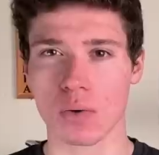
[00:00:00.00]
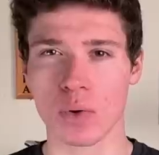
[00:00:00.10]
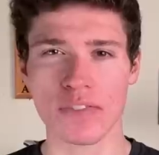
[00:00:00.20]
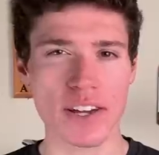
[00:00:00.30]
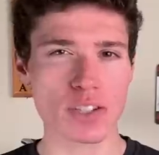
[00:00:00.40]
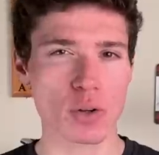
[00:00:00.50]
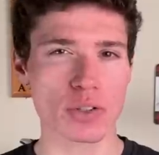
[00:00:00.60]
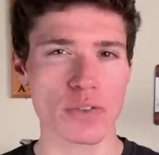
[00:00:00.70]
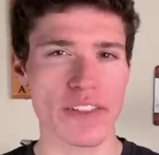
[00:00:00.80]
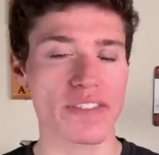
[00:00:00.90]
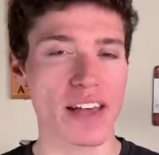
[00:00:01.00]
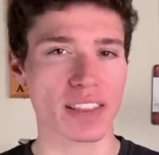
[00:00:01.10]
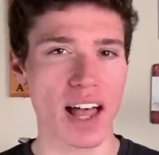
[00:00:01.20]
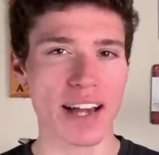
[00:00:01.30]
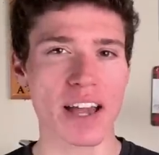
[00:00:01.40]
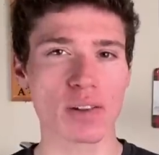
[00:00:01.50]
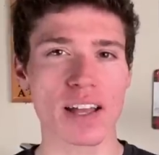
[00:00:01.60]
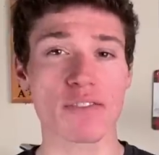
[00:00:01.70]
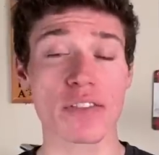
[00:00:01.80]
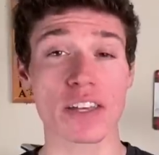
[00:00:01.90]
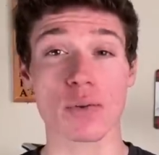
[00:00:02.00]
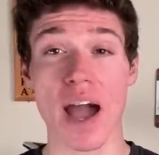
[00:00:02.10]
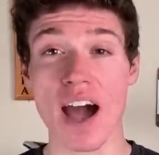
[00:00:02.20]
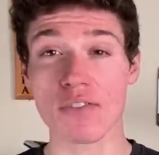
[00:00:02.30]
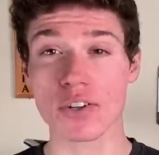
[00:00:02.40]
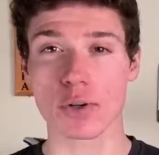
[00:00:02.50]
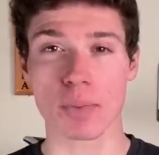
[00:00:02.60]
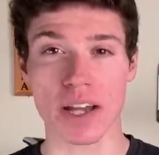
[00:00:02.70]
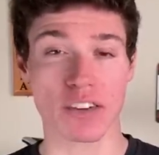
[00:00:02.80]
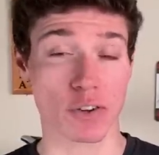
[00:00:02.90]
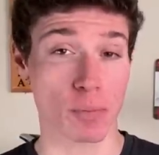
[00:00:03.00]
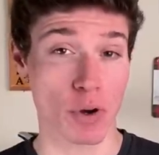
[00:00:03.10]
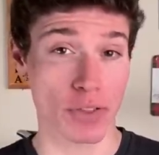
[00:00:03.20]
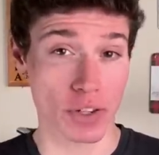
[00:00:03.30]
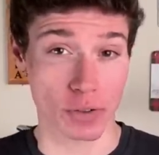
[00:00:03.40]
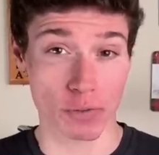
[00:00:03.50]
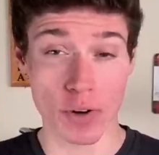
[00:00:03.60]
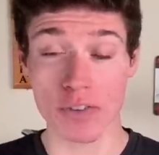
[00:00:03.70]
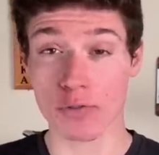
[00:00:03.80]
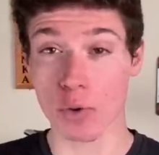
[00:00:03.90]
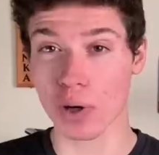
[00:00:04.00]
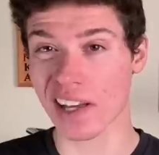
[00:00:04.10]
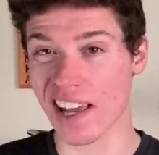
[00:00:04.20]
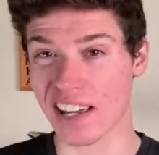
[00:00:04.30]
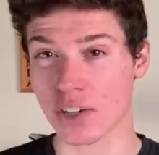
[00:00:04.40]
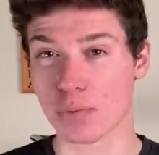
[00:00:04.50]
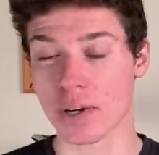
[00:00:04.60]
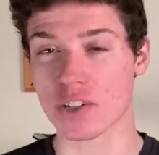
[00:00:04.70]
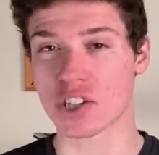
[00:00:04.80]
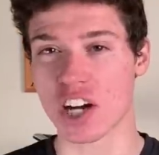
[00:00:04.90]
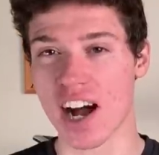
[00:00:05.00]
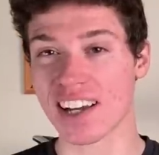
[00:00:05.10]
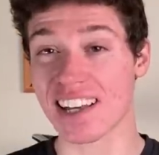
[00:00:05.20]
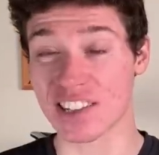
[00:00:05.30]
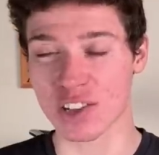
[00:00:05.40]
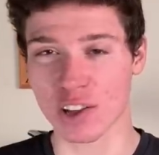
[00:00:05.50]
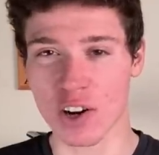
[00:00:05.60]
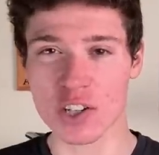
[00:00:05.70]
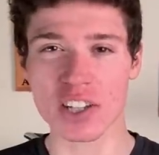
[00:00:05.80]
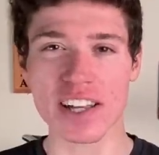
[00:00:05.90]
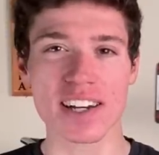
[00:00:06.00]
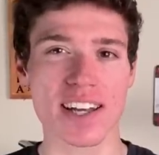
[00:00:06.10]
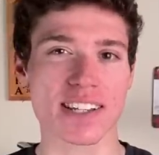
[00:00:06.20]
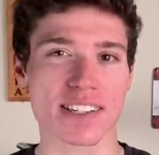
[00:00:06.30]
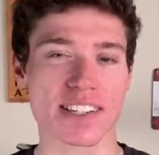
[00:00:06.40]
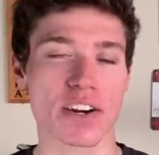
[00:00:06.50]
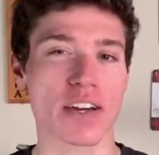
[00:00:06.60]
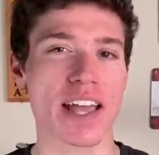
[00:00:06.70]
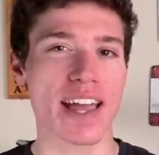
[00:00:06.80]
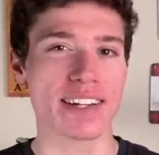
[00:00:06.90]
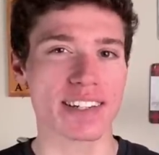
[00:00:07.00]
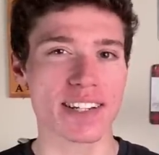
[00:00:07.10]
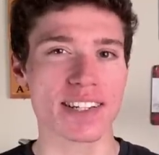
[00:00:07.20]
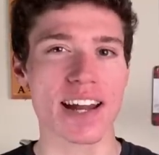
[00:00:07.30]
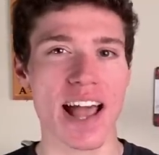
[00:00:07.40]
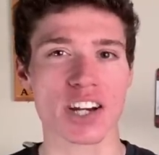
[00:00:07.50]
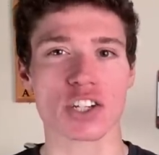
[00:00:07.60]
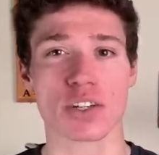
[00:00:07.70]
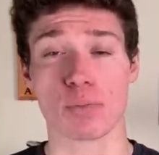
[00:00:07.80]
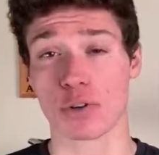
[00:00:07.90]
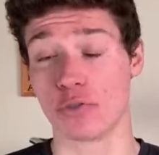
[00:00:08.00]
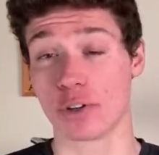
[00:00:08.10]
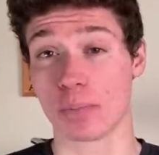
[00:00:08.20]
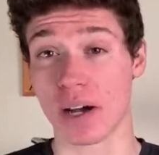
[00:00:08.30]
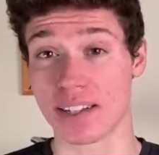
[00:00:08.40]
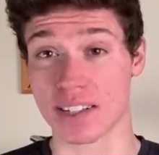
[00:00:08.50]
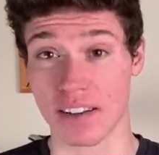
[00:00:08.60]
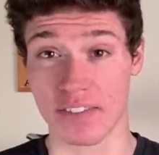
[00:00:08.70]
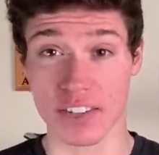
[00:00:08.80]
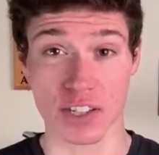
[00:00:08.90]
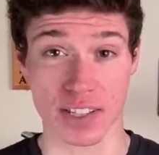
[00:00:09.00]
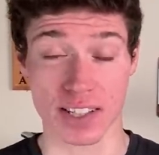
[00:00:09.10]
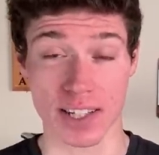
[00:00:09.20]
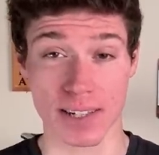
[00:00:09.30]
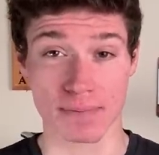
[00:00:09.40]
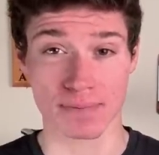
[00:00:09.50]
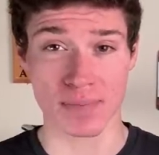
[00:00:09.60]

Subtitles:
What if I told you that that lockout lever that you have on your bike for both your front fork and your rear shock is largely unnecessary and doesn't actually improve your bike's efficiency?